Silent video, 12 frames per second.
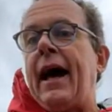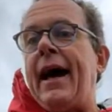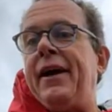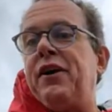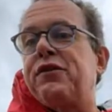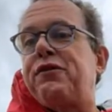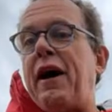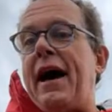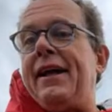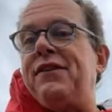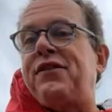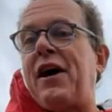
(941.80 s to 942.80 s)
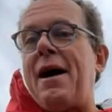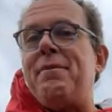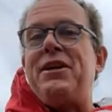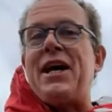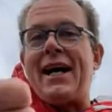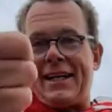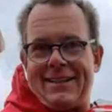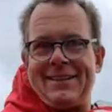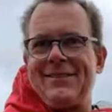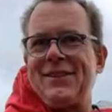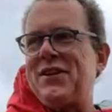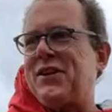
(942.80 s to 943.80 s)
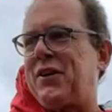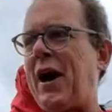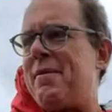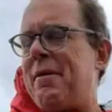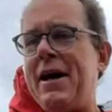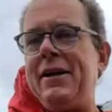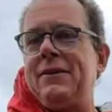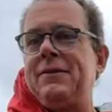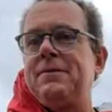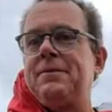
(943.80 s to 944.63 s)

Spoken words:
Ales fan Simon Dunkel. Great, mate.